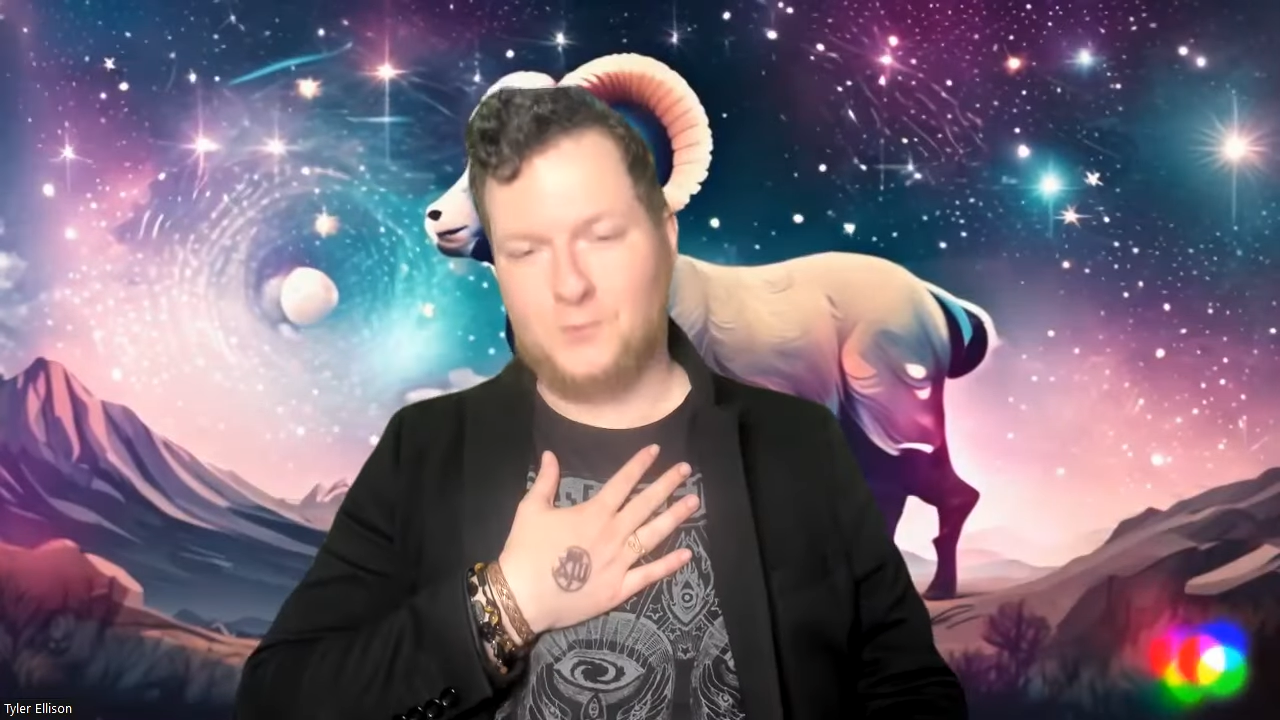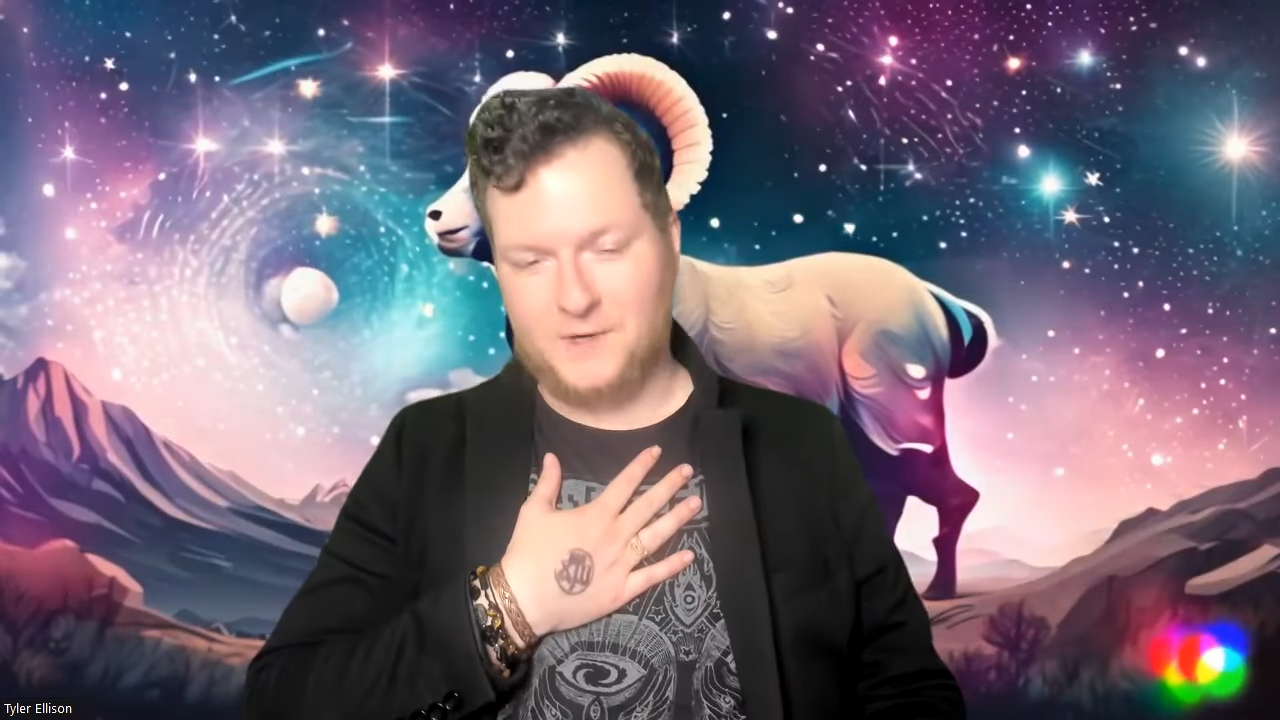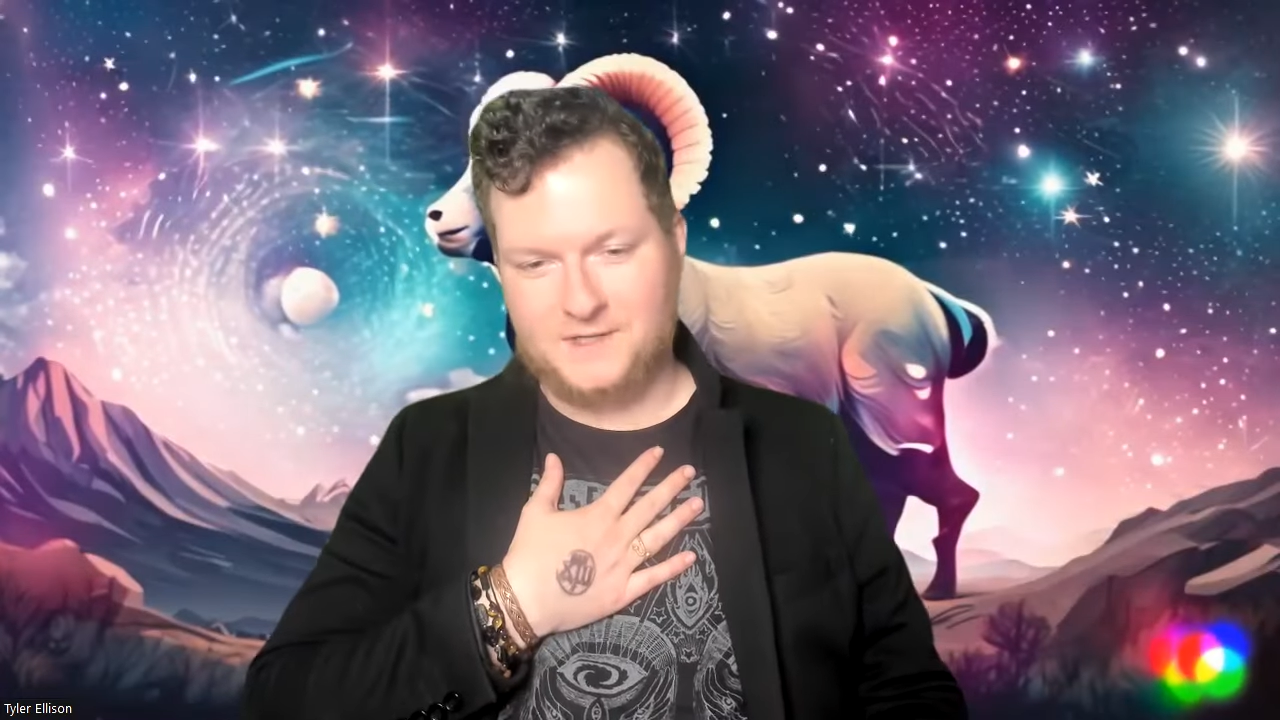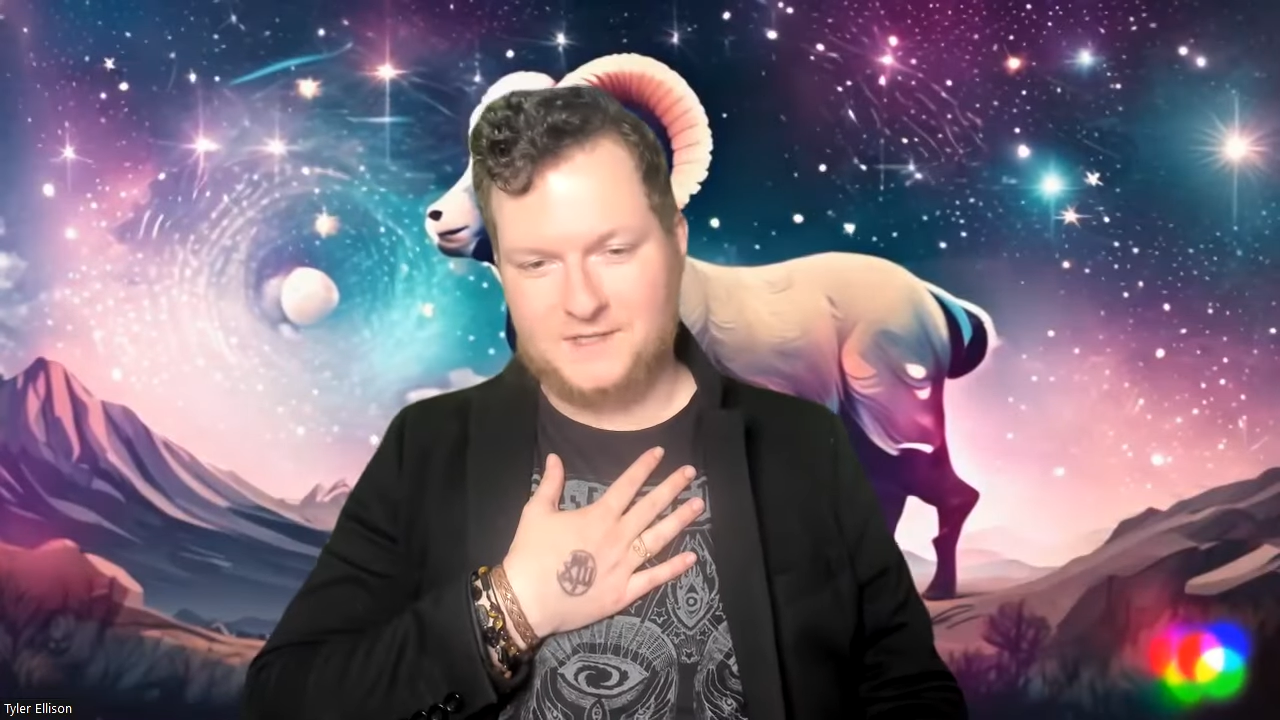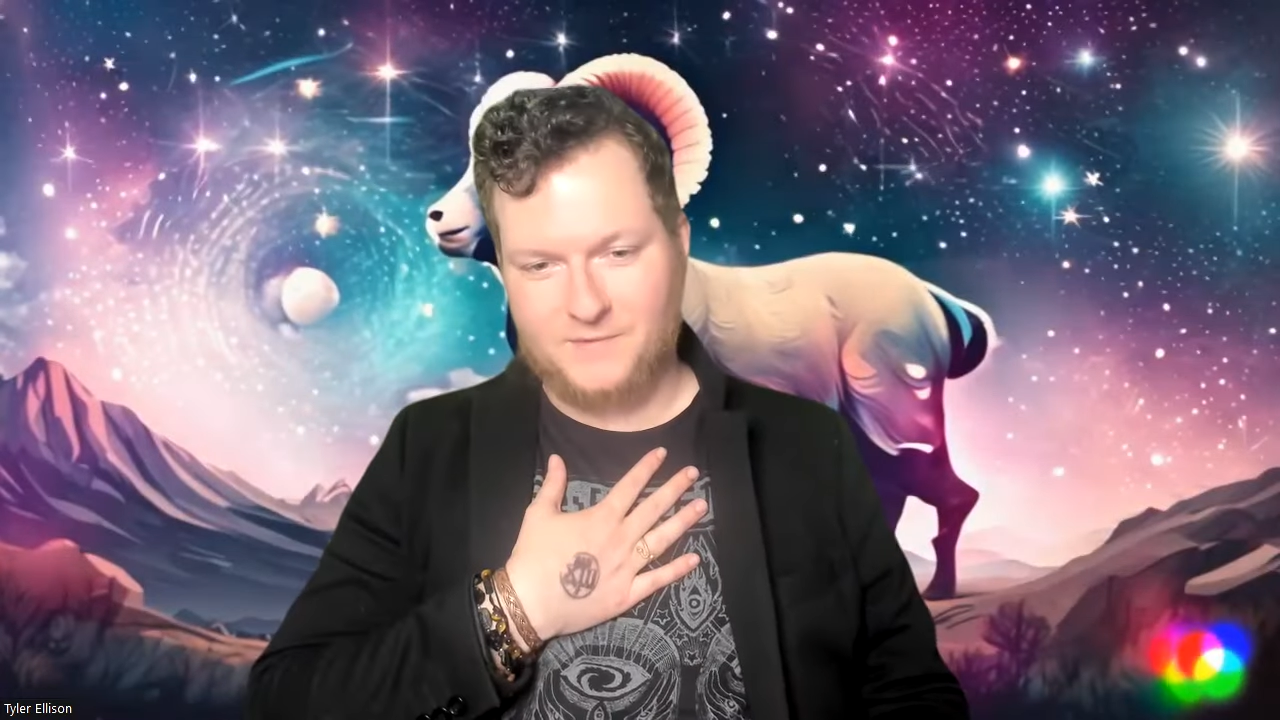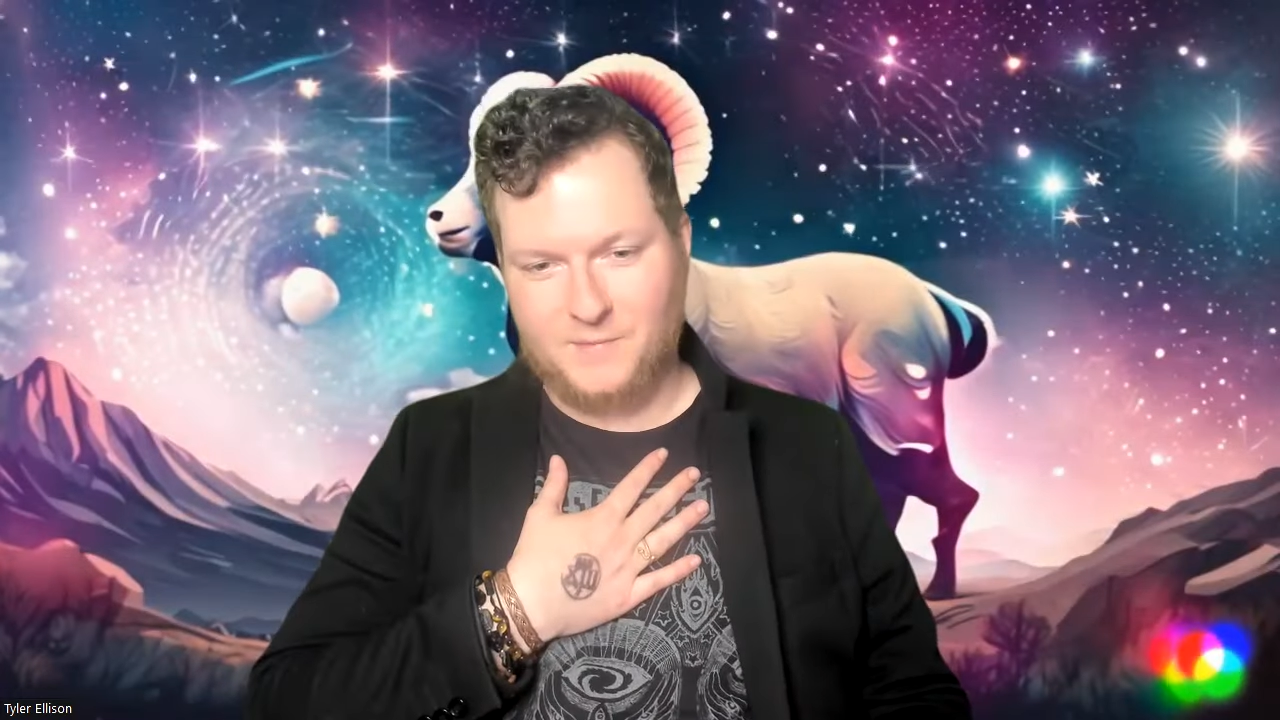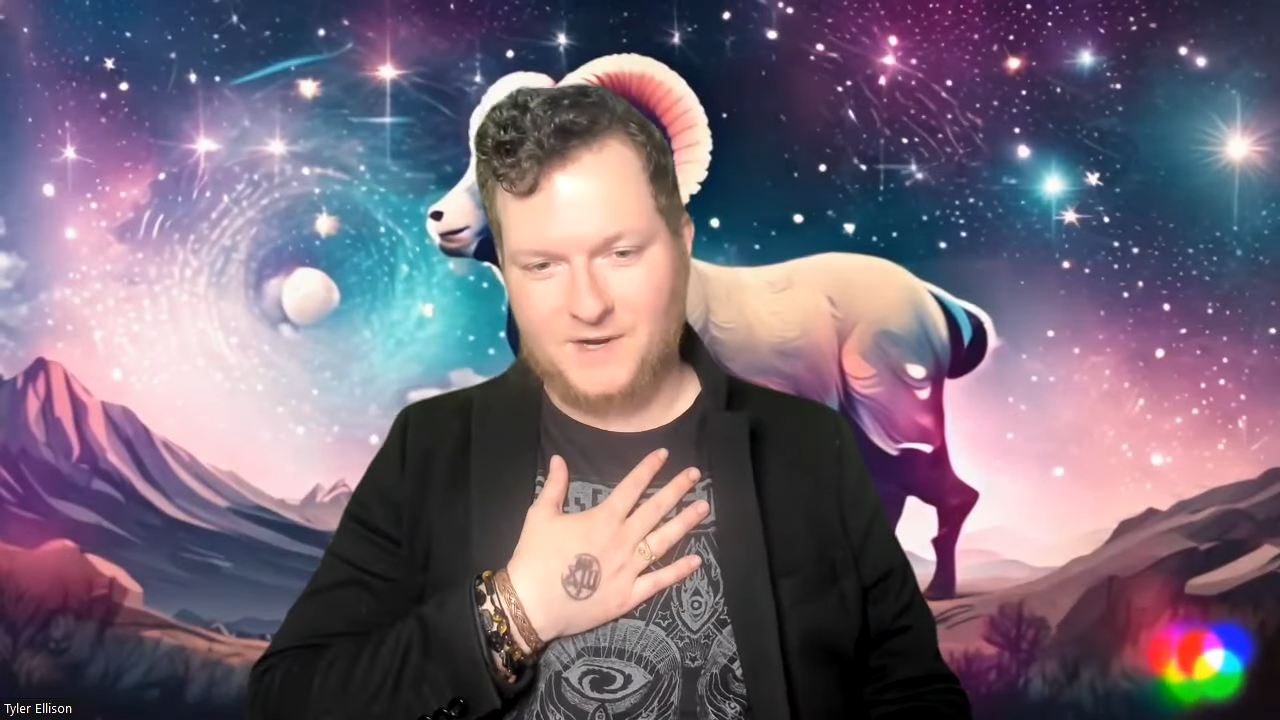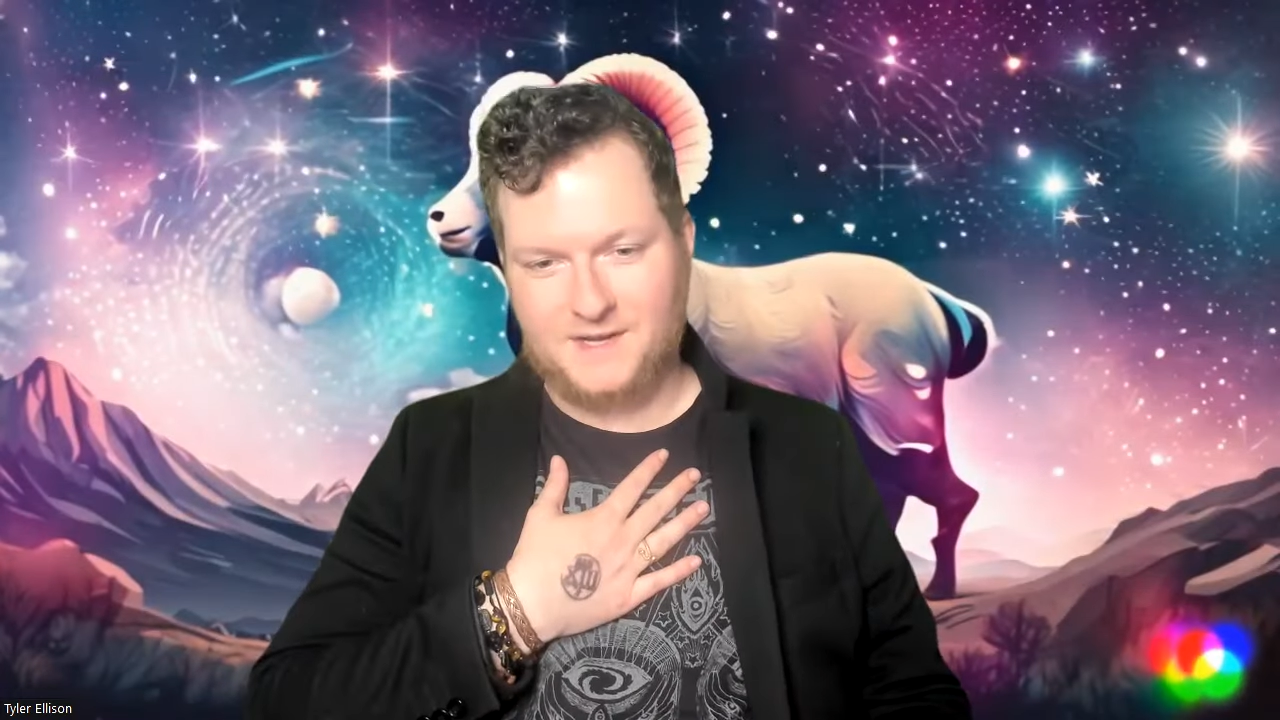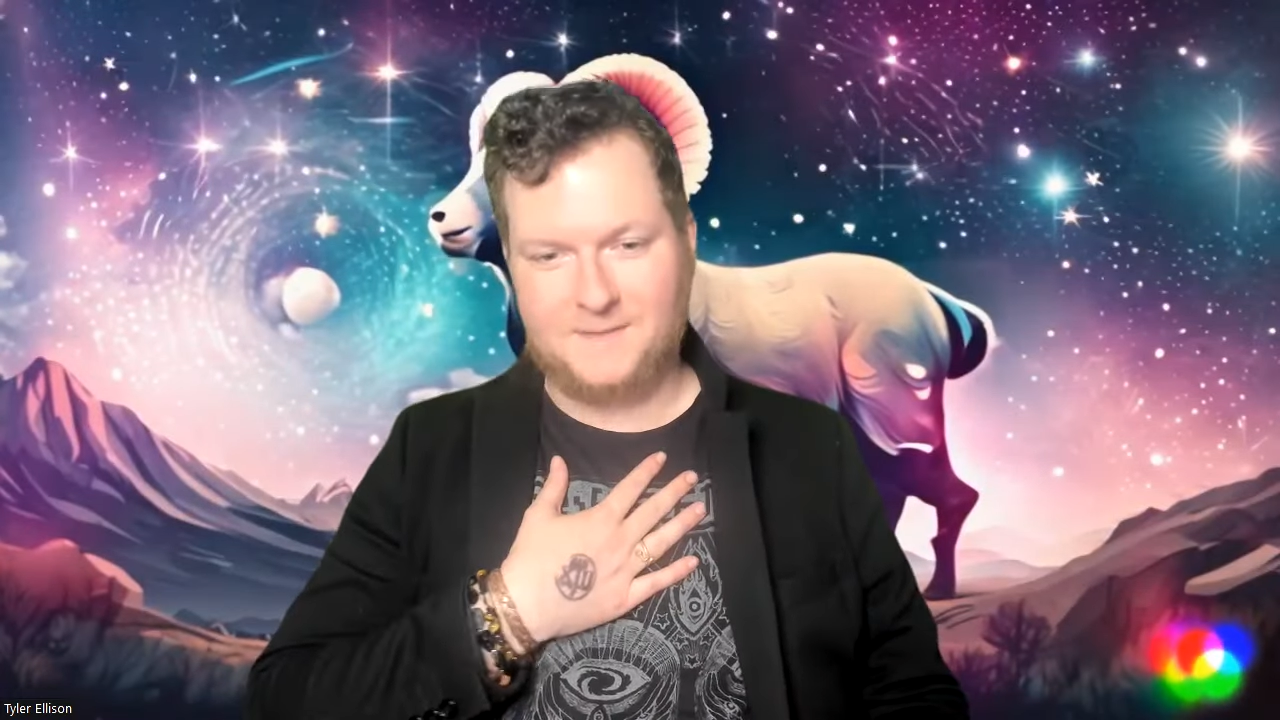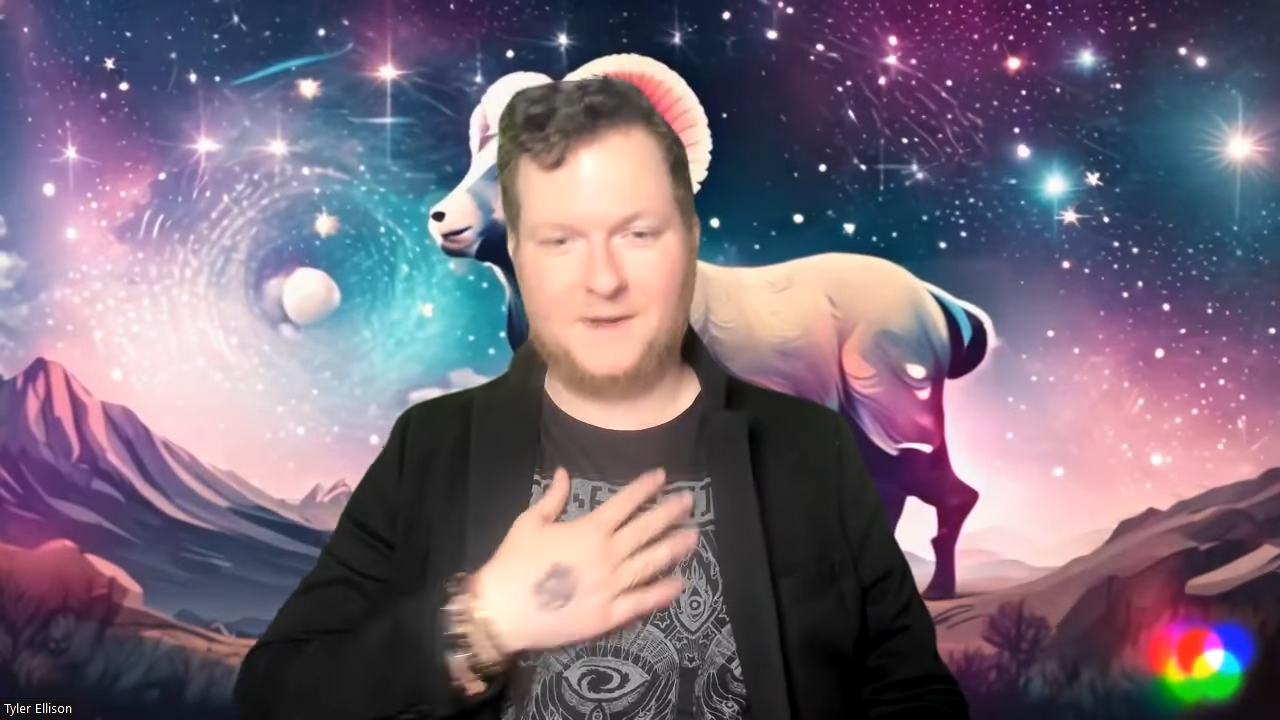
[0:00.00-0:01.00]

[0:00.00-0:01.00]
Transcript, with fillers: Greetings, everybody.